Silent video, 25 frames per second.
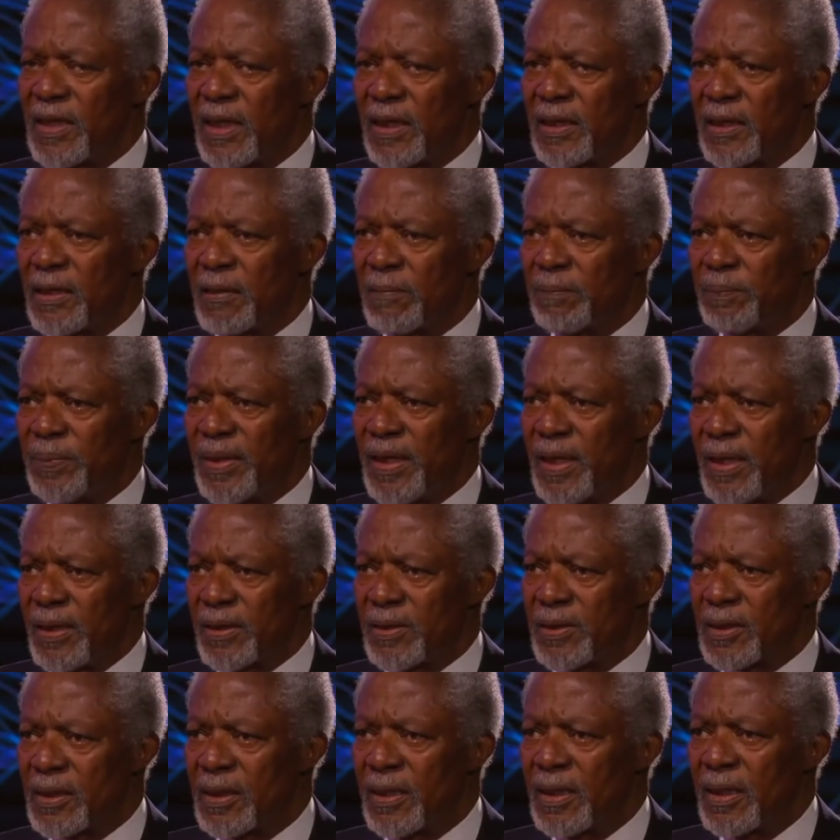taking
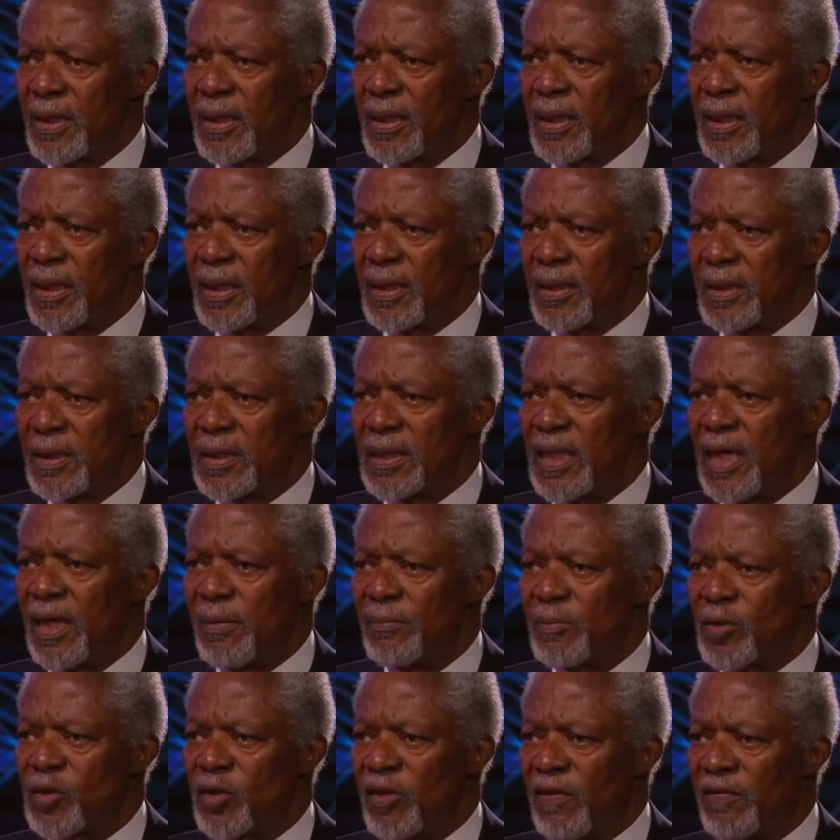place in
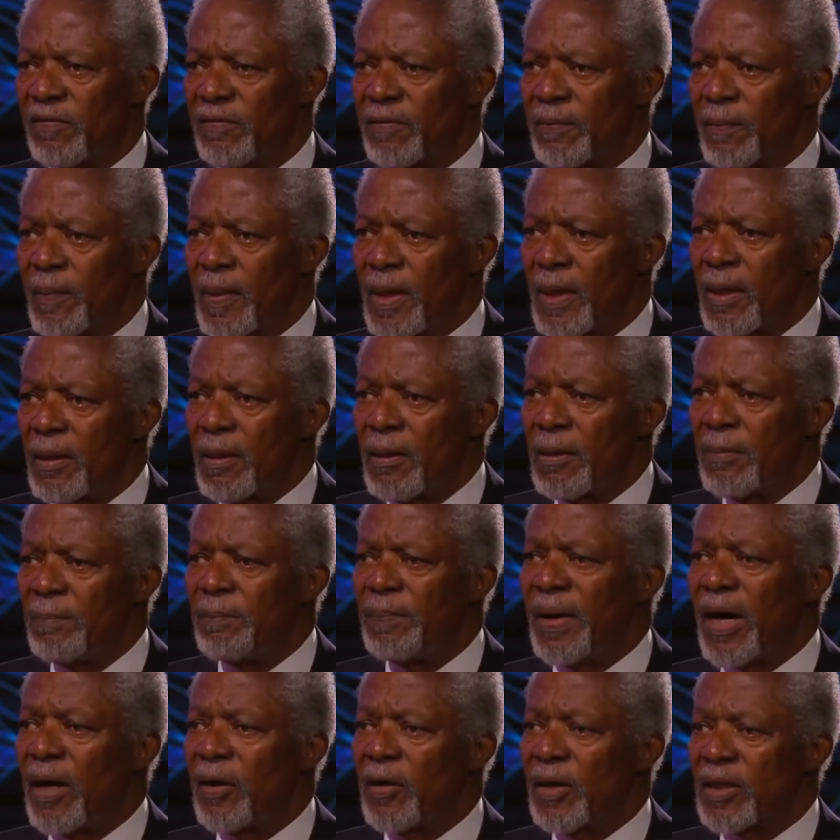terms of
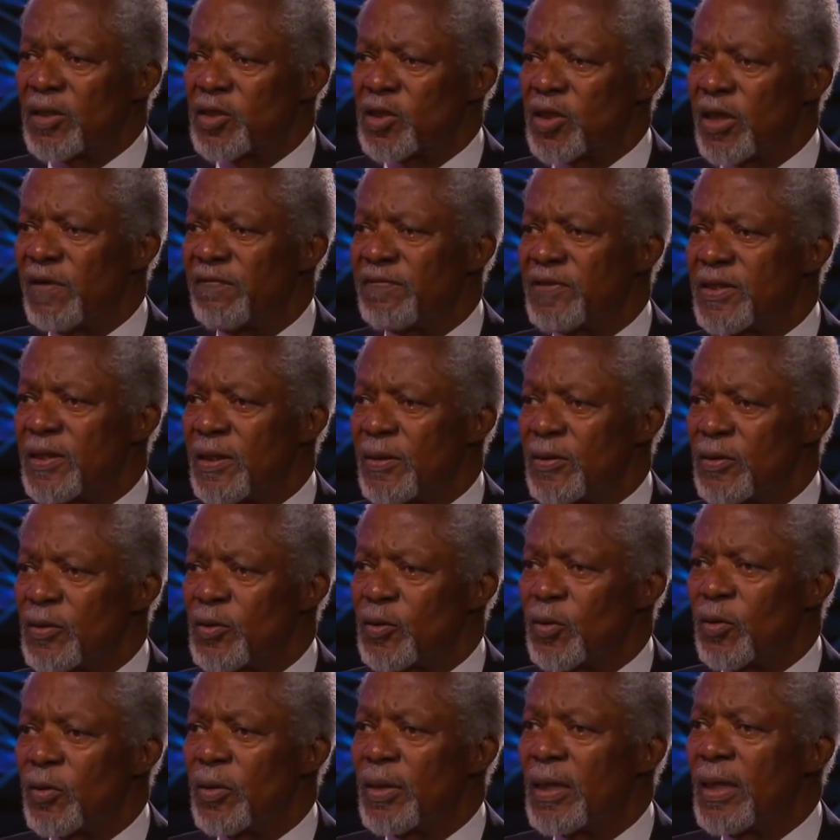power shifting
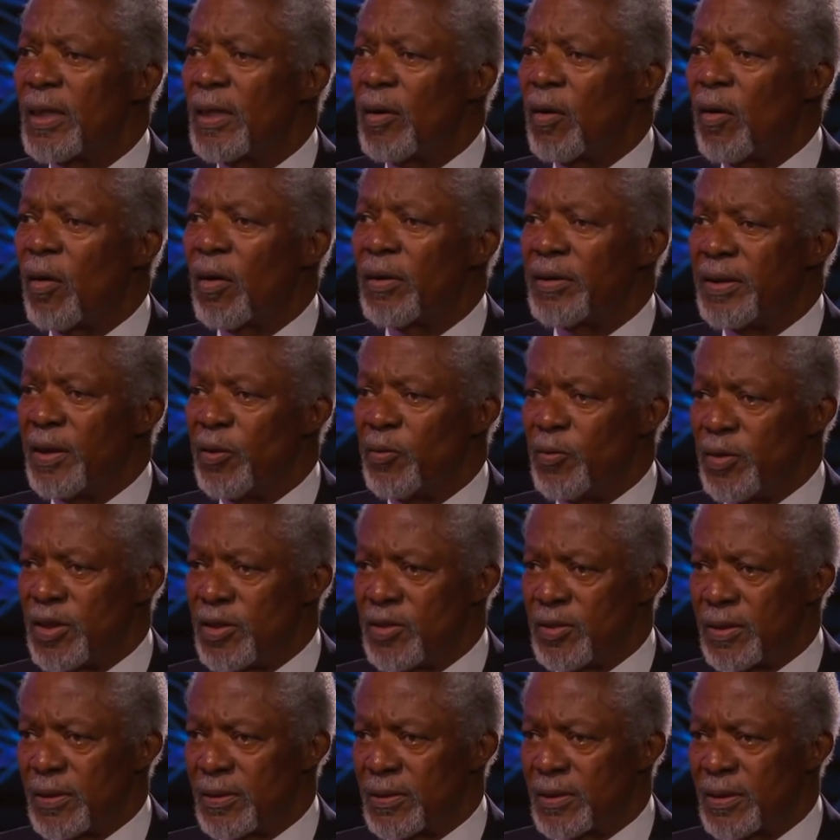to other
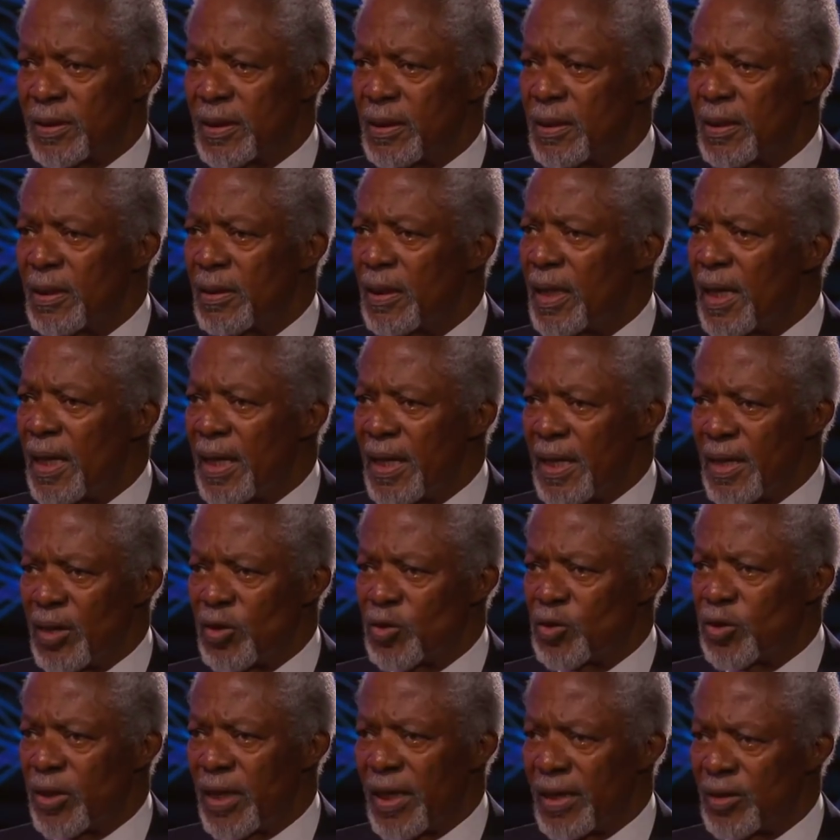regions,
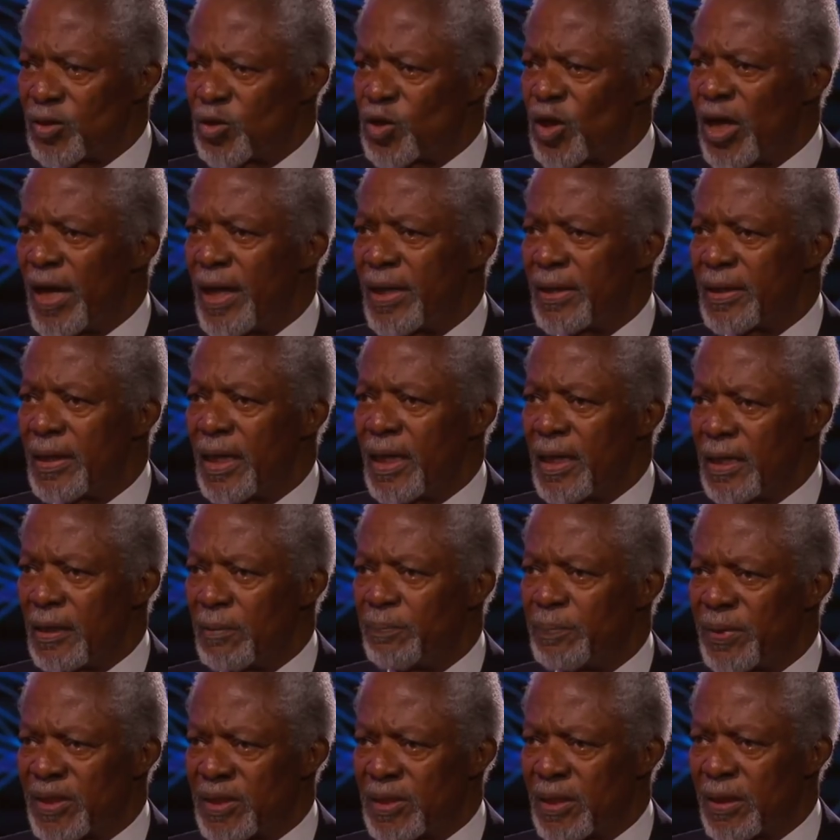Asia and China
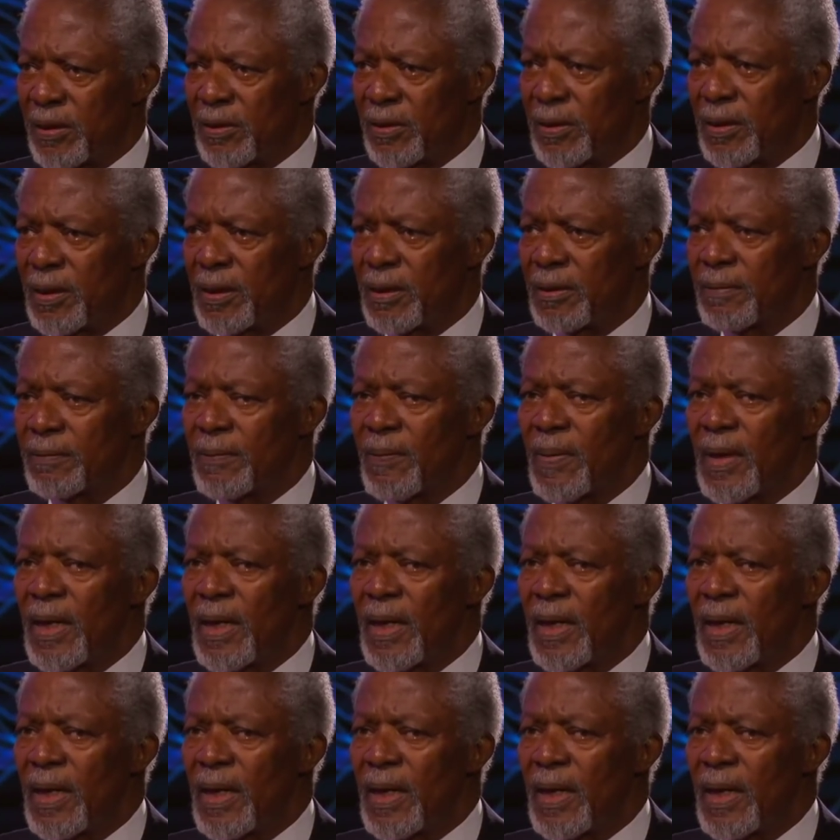in particular.